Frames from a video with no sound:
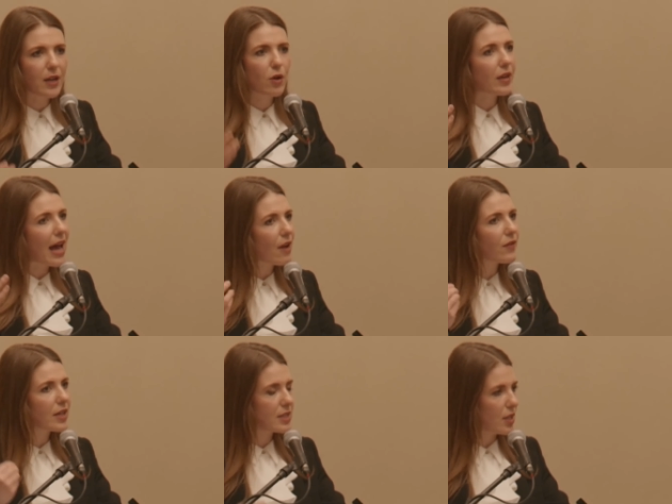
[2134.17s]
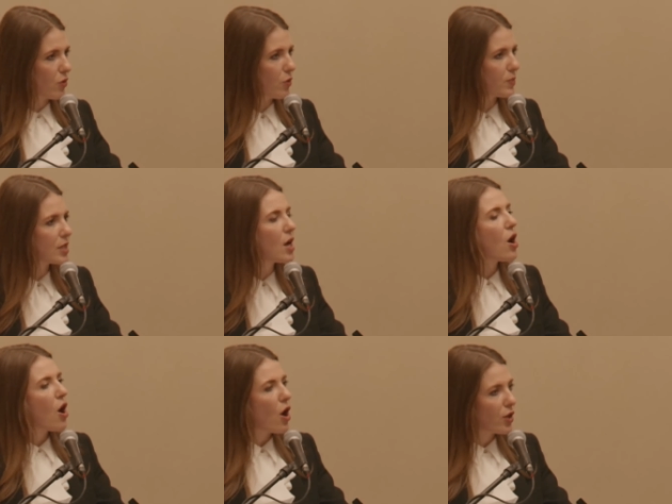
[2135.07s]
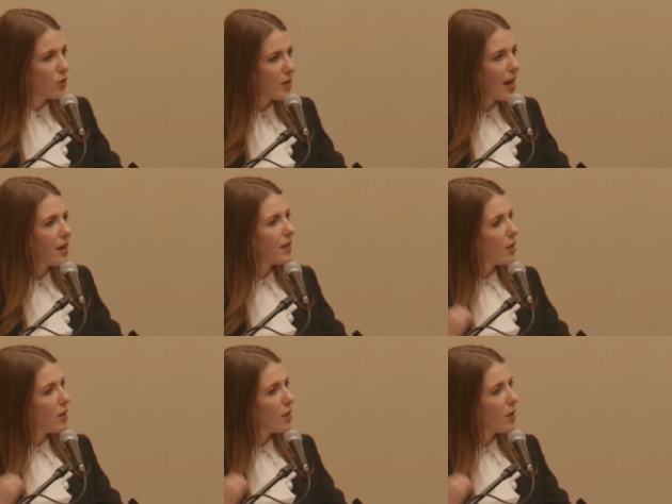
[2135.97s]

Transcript: They know the advocacy groups are united.